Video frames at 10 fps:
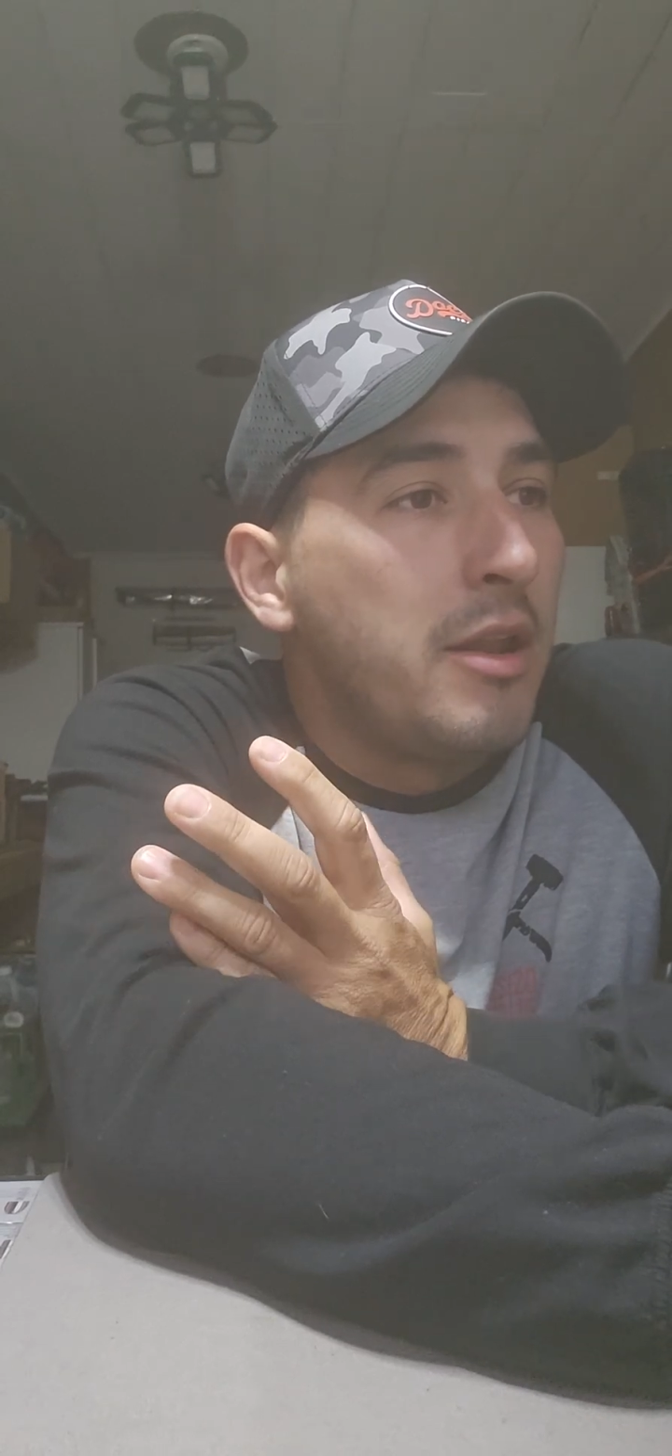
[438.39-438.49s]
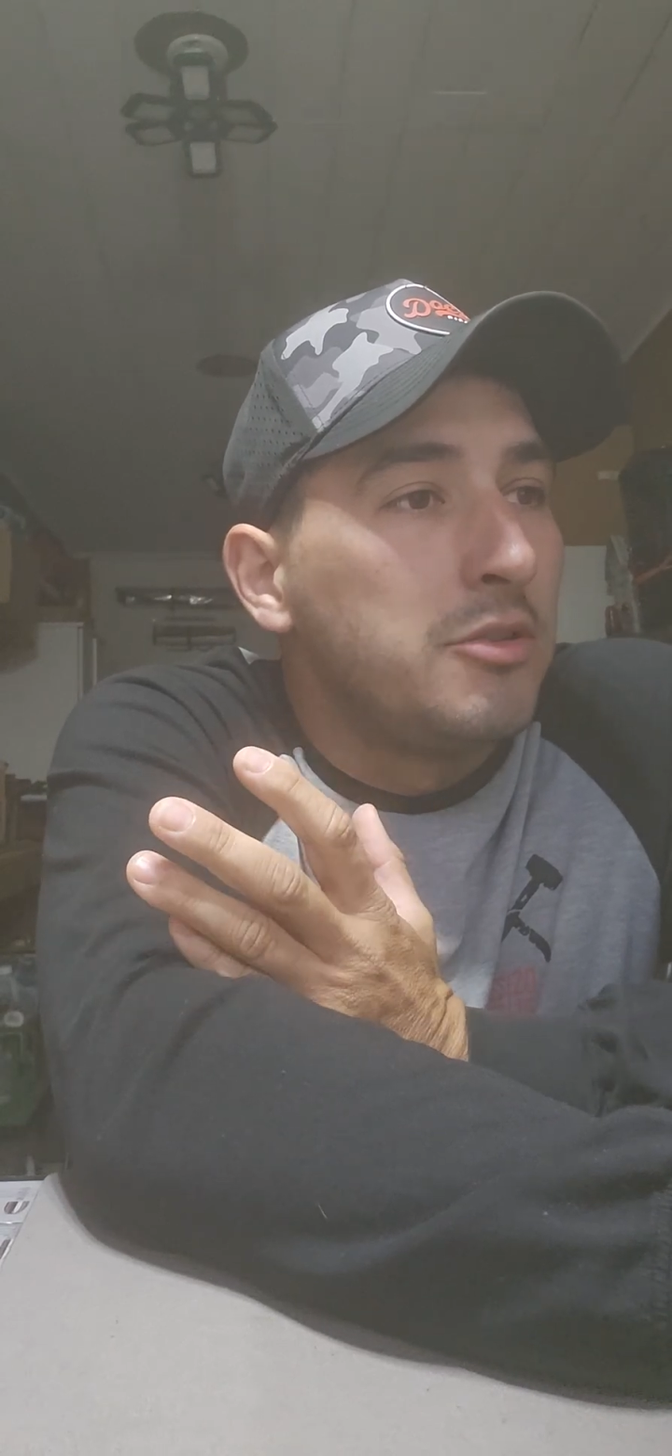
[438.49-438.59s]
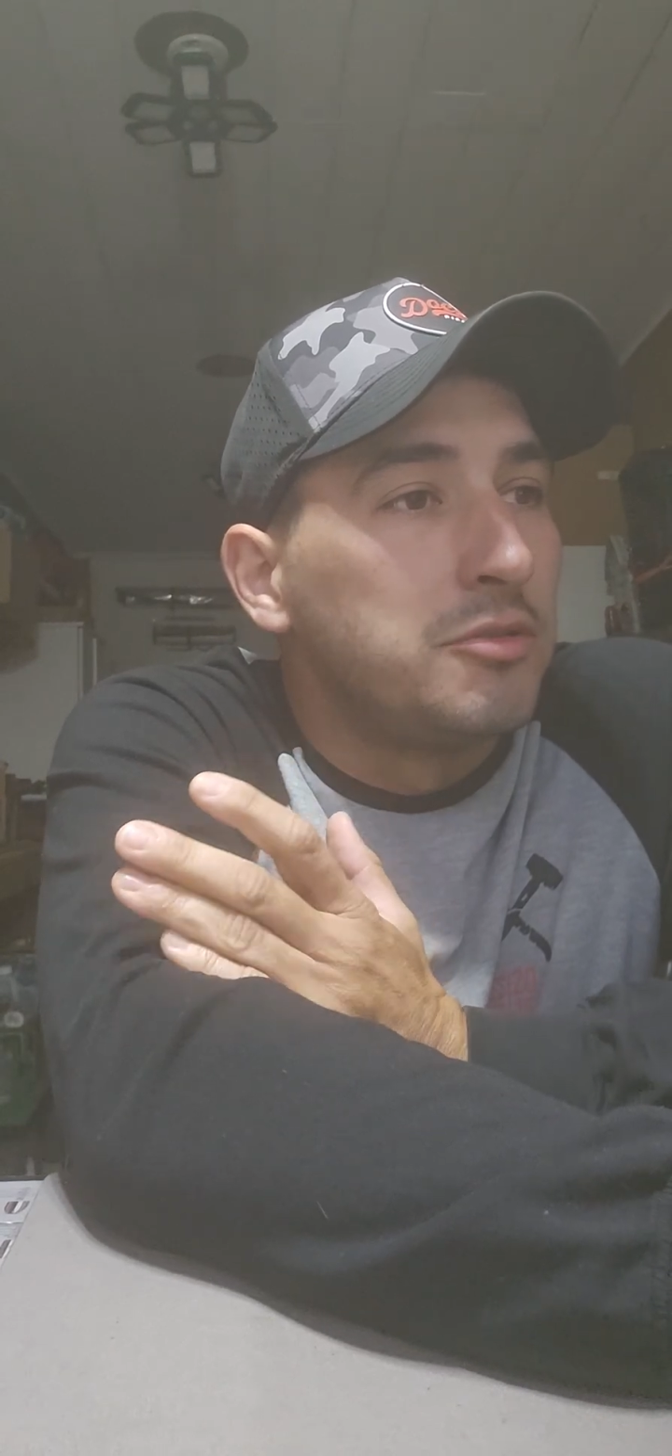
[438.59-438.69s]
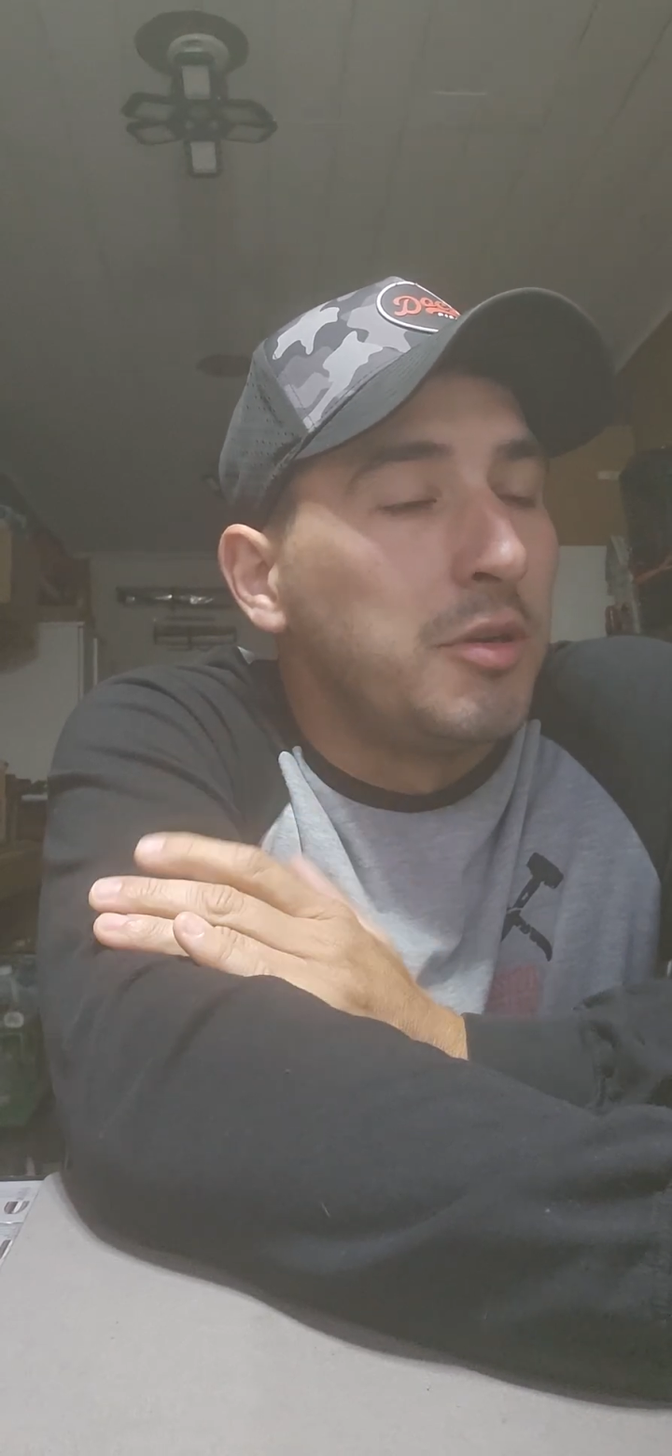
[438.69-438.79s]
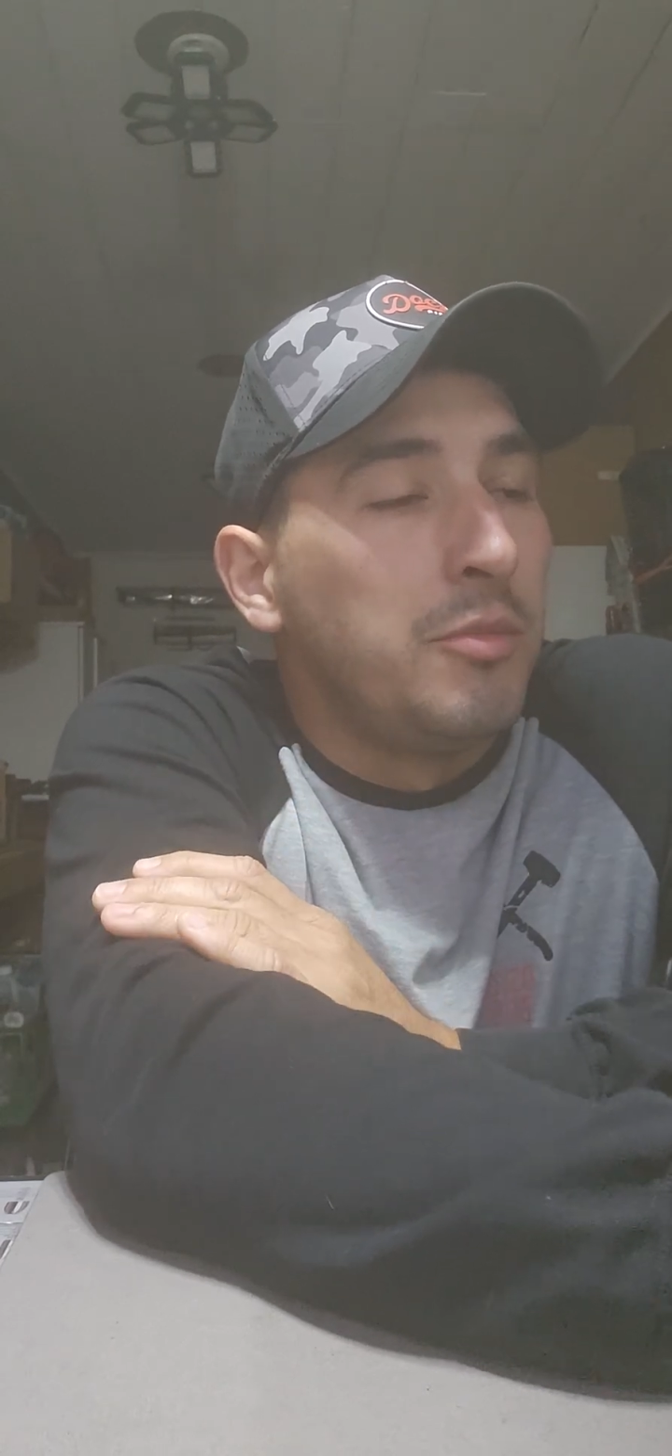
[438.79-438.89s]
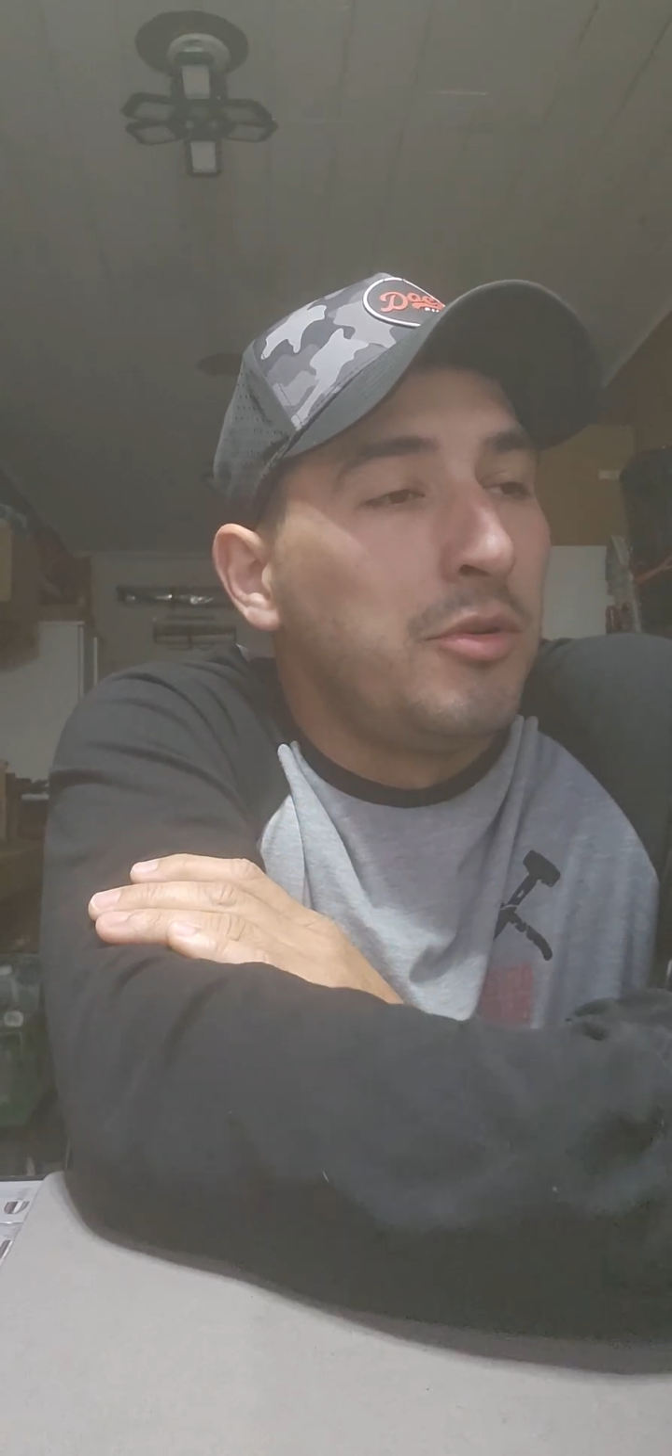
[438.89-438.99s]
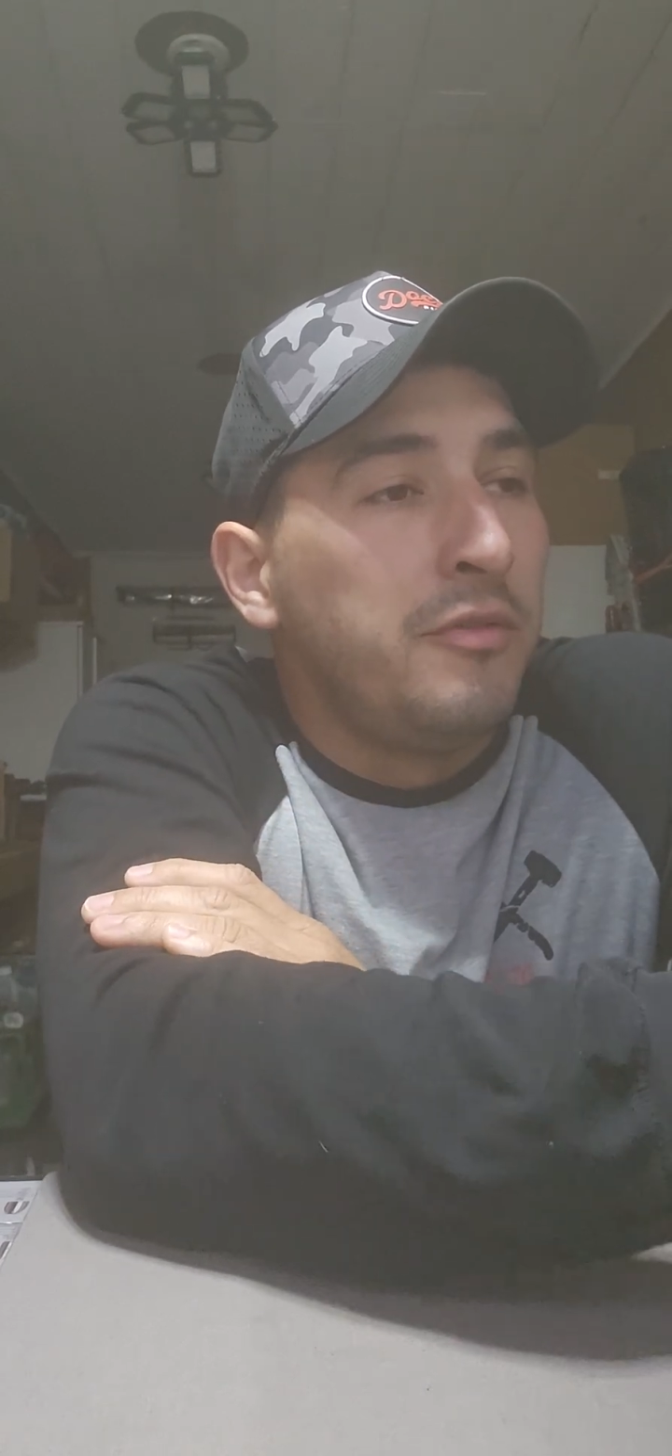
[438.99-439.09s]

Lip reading: A Dremel,